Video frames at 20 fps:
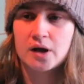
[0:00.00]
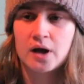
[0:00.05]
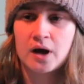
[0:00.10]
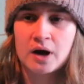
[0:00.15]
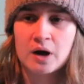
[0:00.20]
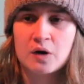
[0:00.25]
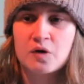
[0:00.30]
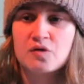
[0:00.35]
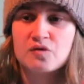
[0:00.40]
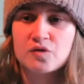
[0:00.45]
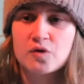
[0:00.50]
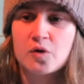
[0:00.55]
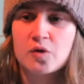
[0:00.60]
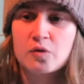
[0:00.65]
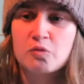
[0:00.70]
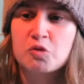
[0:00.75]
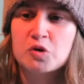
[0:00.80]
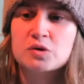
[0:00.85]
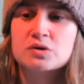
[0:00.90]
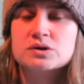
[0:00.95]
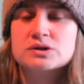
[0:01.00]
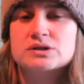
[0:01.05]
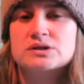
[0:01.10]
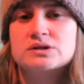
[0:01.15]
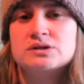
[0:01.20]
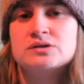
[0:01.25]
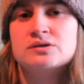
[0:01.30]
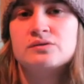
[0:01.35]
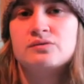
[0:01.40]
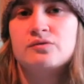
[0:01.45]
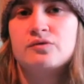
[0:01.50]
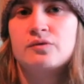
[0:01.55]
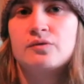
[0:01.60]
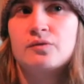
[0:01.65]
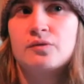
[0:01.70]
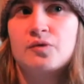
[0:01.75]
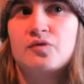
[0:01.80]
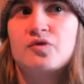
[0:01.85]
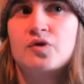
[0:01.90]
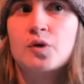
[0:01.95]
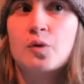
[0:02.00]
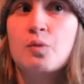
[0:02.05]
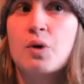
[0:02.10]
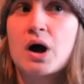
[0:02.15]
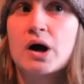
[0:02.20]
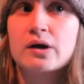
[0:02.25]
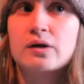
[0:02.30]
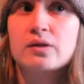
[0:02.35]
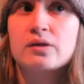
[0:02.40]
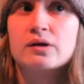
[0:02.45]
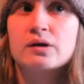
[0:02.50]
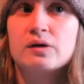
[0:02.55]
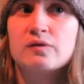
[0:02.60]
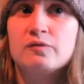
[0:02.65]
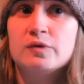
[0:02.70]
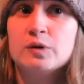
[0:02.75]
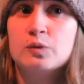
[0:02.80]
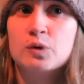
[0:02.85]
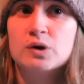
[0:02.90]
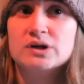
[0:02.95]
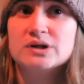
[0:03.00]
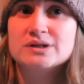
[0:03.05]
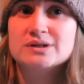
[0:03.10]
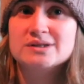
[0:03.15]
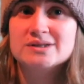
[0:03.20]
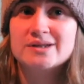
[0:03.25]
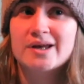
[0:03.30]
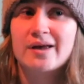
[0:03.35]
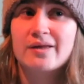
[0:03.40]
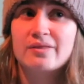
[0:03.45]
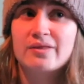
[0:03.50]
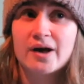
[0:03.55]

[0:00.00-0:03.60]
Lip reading: out of all the books for a while that I've been wanting to get,